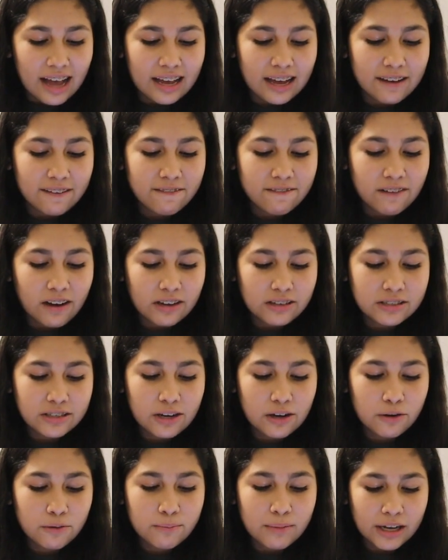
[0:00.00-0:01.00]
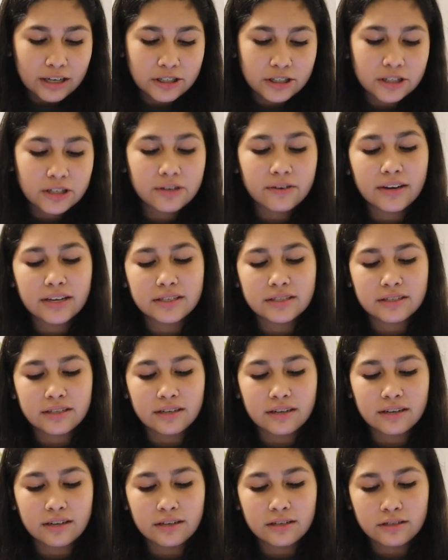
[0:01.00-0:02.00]
I have Fonto, Magic
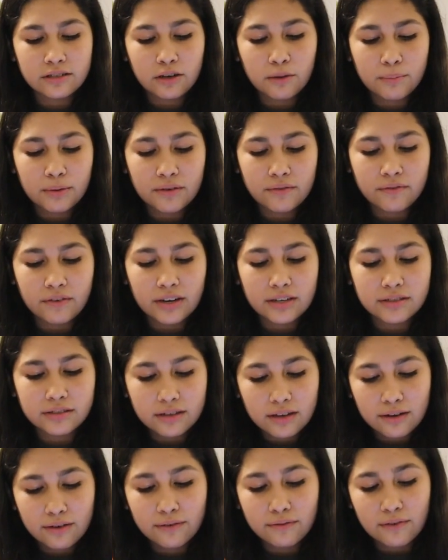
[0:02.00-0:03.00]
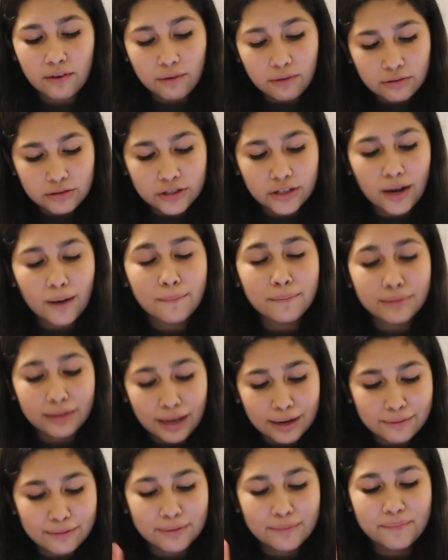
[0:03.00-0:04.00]
Eraser, Adobe Fresco, Photoshop,
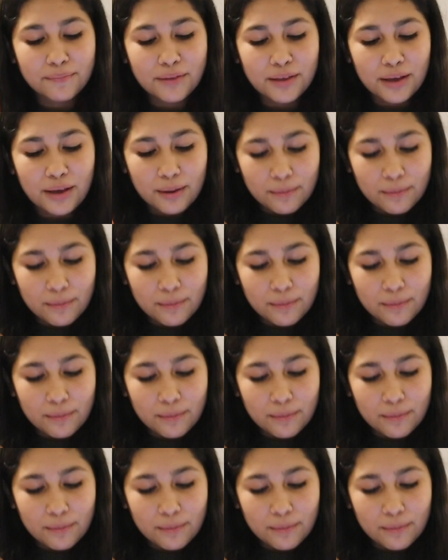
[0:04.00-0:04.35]
Lightroom,